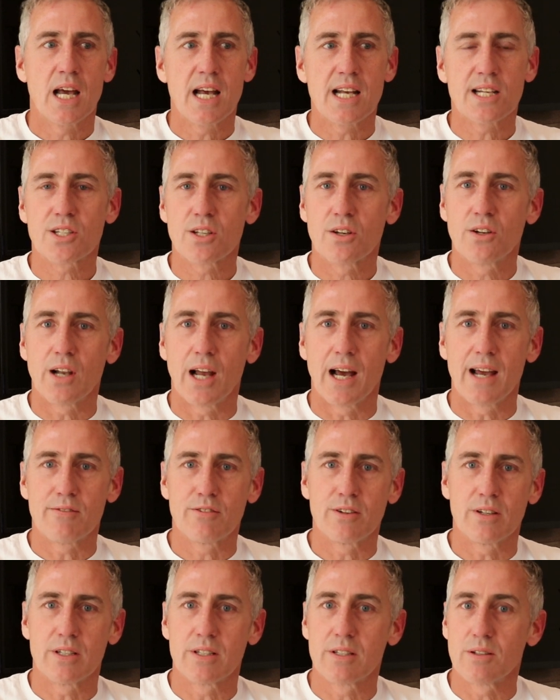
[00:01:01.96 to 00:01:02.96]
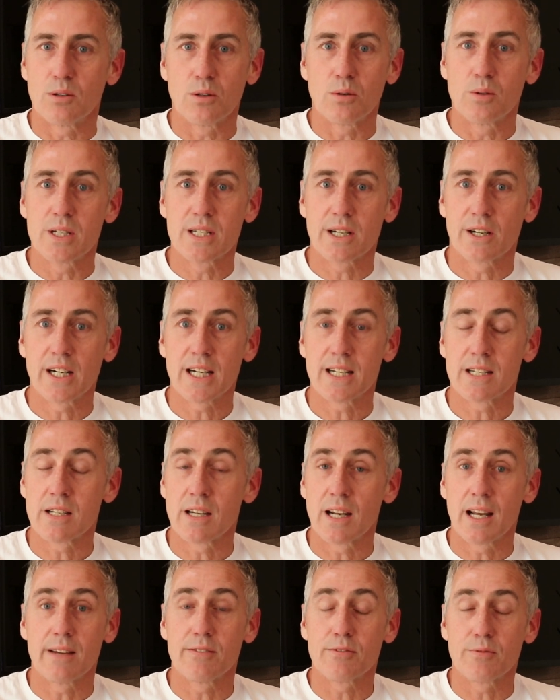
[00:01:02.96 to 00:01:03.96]
as though life is always great,
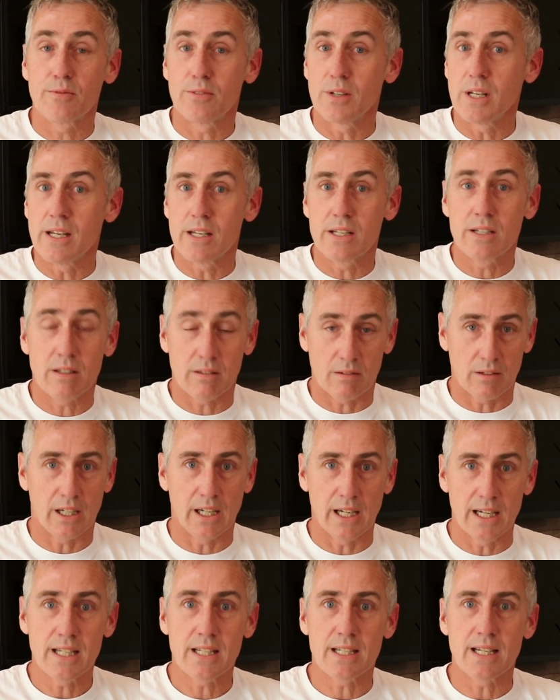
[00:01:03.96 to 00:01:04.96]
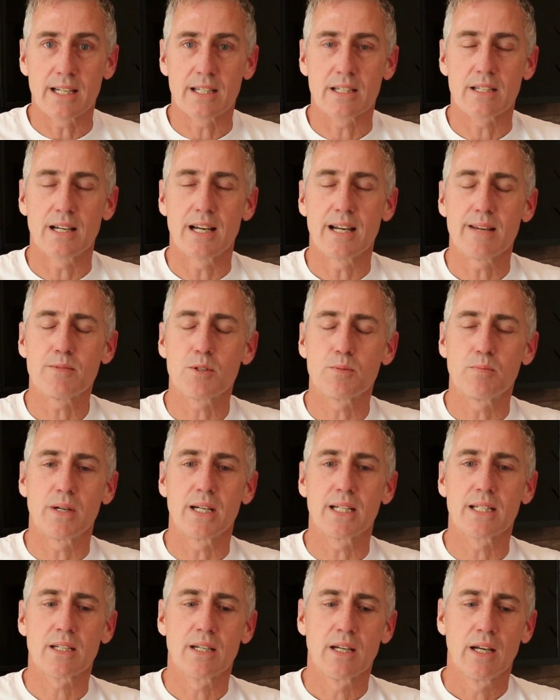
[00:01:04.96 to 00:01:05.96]
and life is great at times,
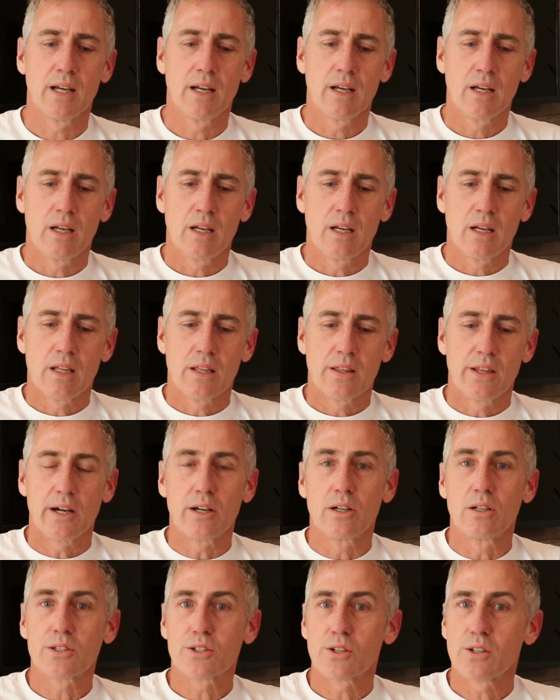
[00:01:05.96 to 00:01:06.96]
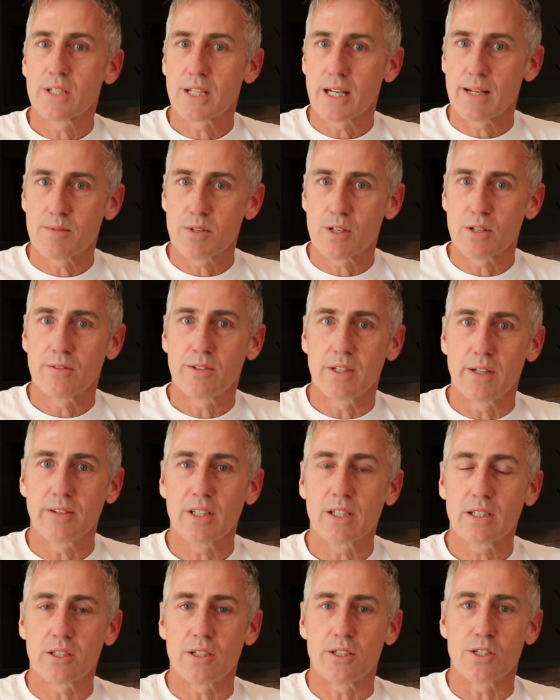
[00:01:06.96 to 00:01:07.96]
but there are also times of
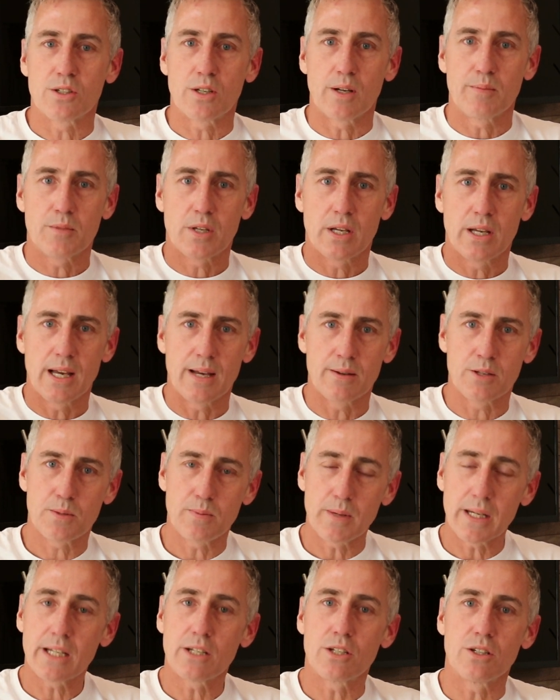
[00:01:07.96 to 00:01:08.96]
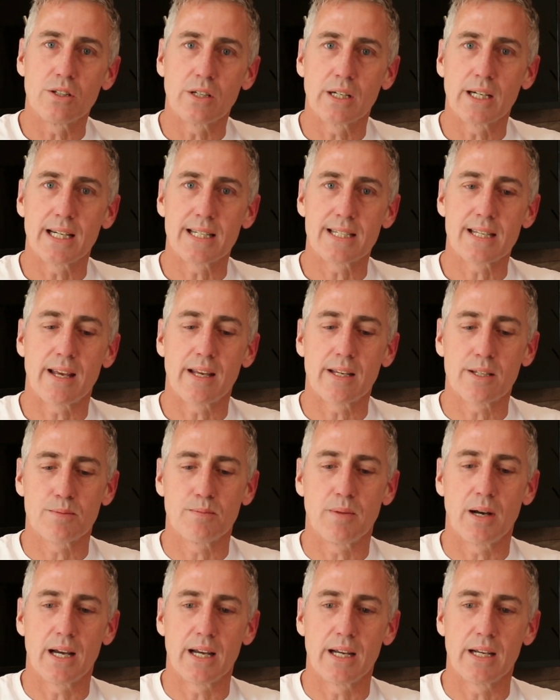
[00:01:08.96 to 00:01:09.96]
difficulty. So I'm speaking to you guys as
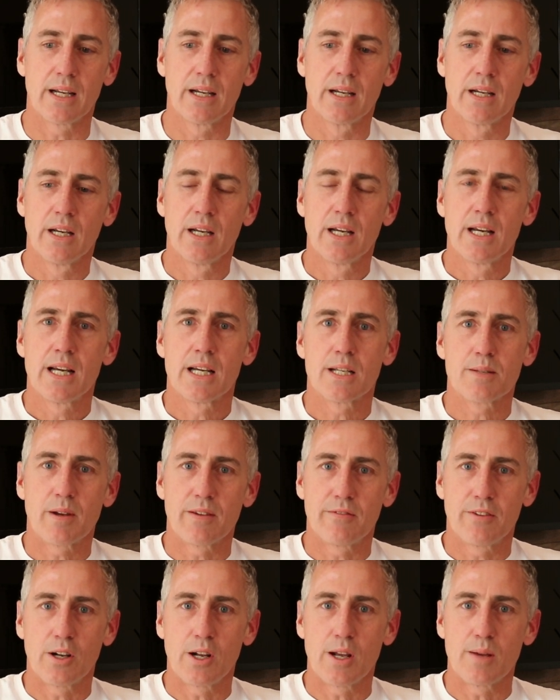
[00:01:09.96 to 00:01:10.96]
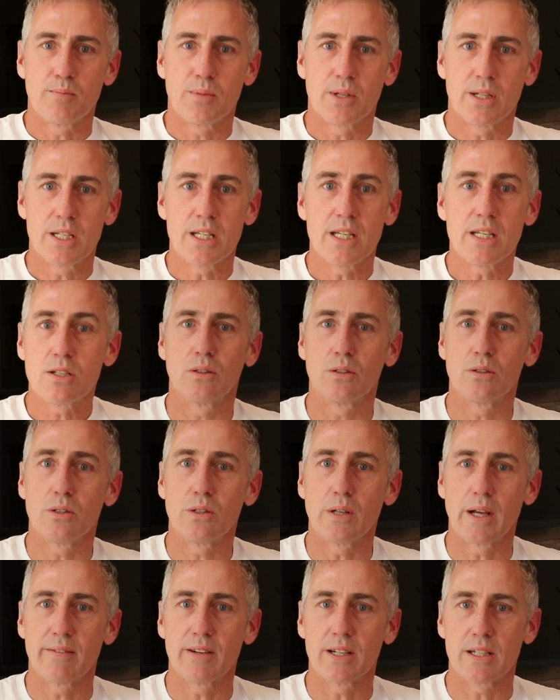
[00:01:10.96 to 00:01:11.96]
my fellow amputees, or
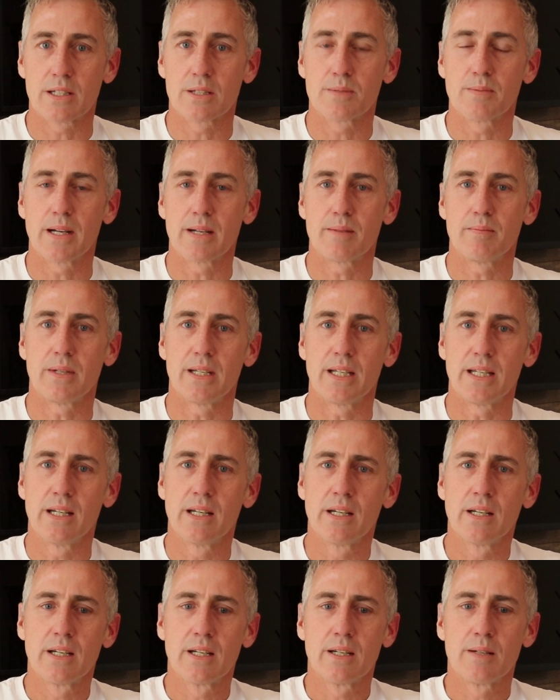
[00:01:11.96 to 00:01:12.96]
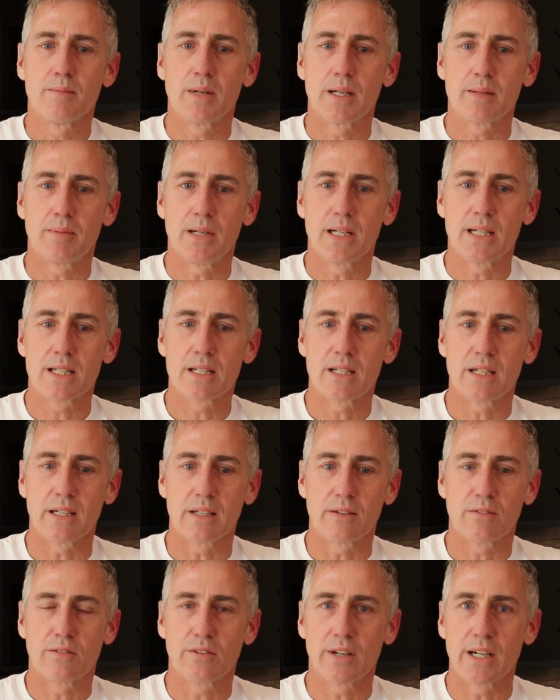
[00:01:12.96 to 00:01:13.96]
whoever else might be
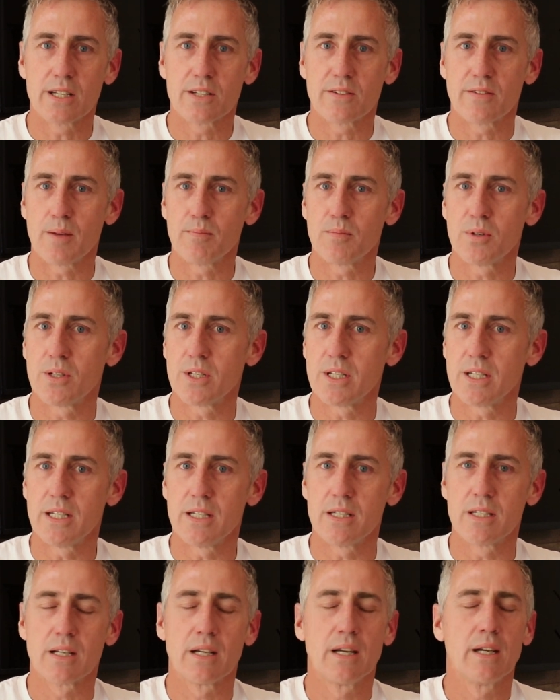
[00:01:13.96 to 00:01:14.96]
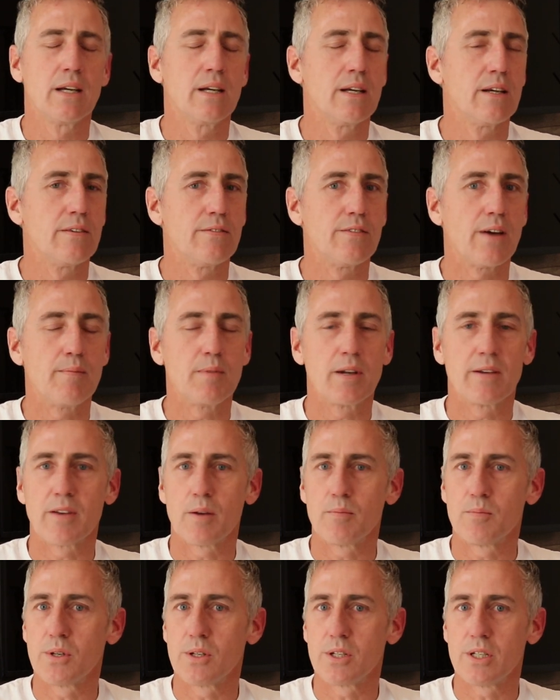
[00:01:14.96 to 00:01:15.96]
listening, friends of amputees, family of
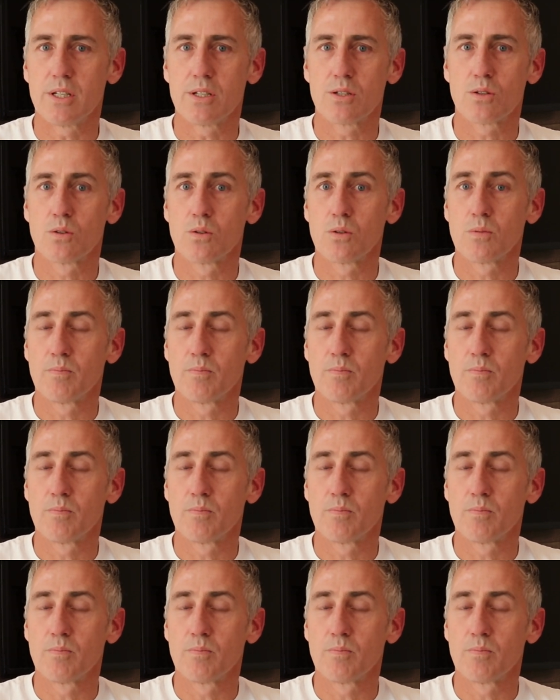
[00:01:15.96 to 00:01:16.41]
amputees,